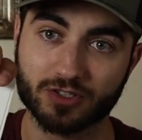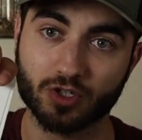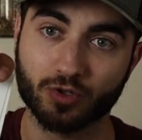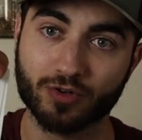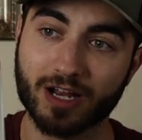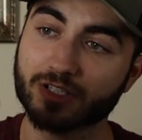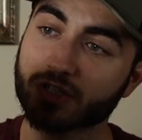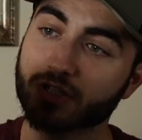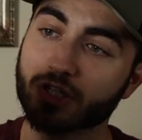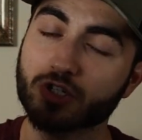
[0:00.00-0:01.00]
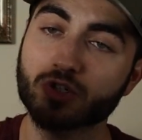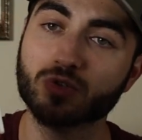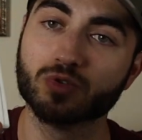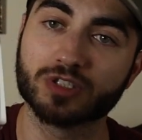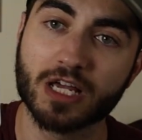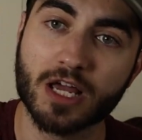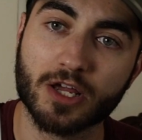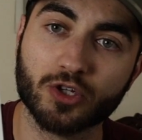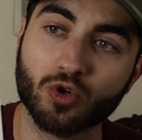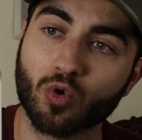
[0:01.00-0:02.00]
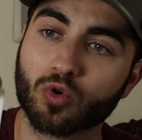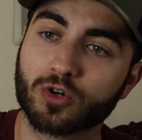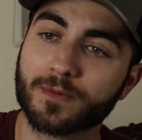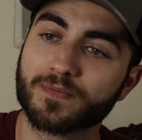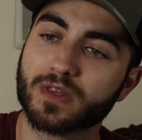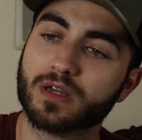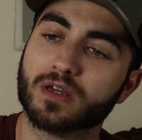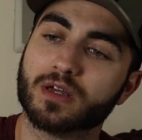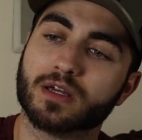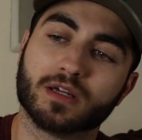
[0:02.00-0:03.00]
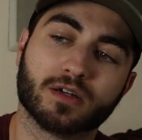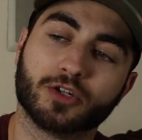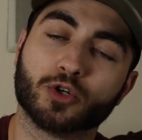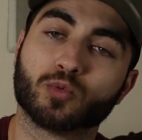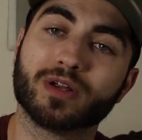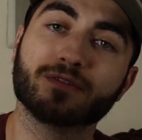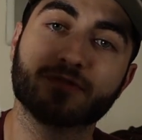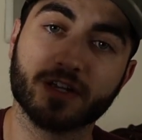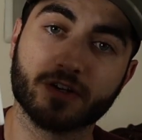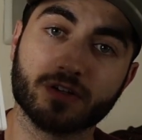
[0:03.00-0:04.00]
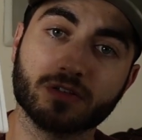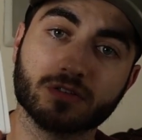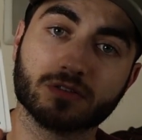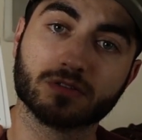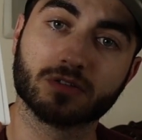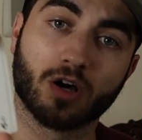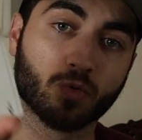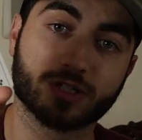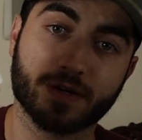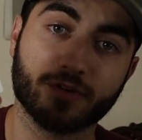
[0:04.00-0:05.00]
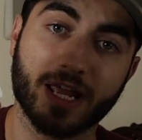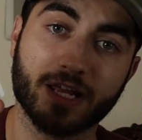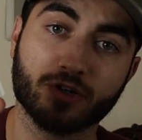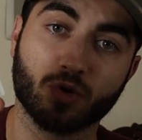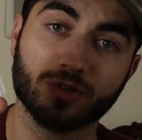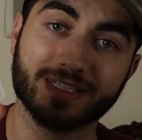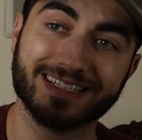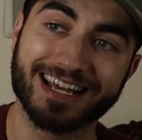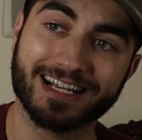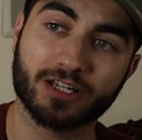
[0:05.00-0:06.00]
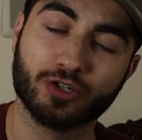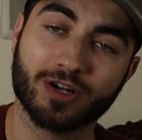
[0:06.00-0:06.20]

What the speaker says: So you're actually gonna use your ring finger on whichever hand you're holding the deck.